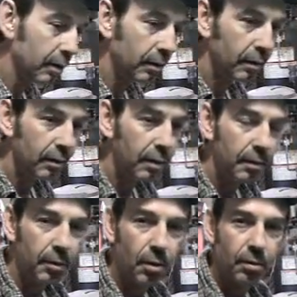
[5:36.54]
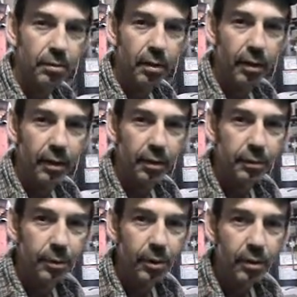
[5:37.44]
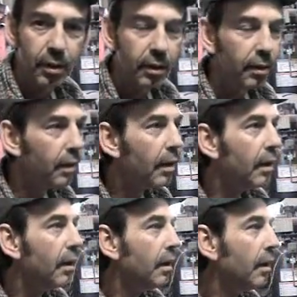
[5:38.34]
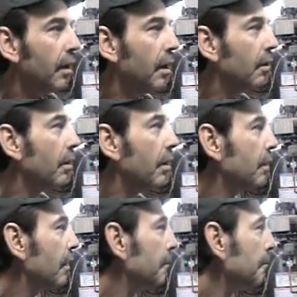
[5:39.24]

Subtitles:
to keep going. So that was pretty neat. Anyways,